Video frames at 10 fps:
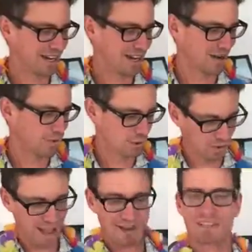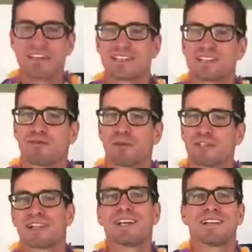Uh, we will have these
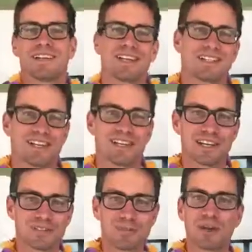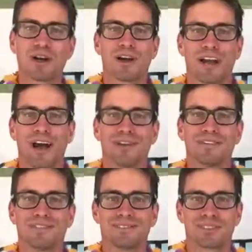for sale at Ziggy's from here on
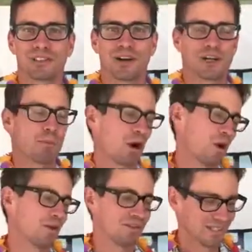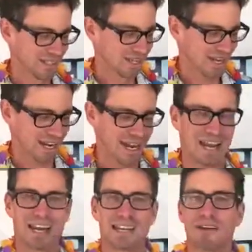out, starting tomorrow.
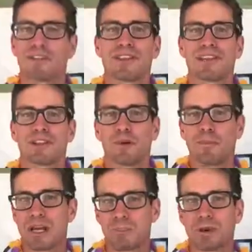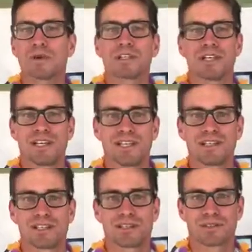And everything, there'll be a
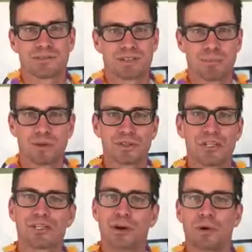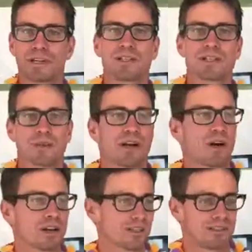proceeds some proceeds going to Stray
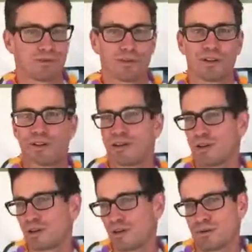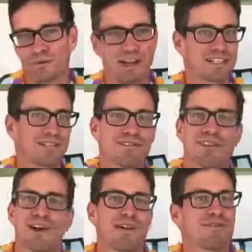Hearts for the rest of
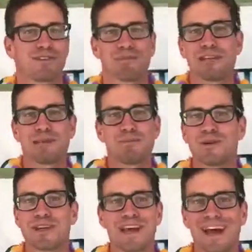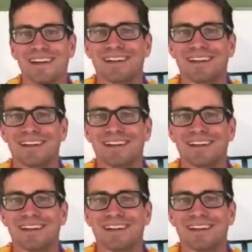the life that we keep doing that.